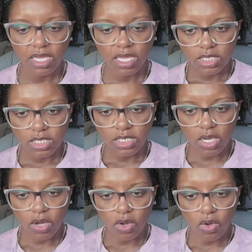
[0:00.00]

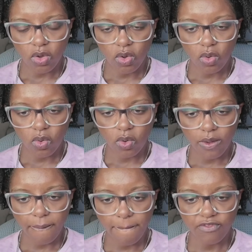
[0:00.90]
So
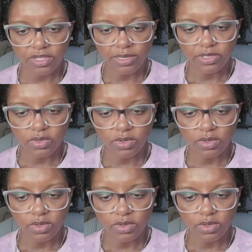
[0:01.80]
refill up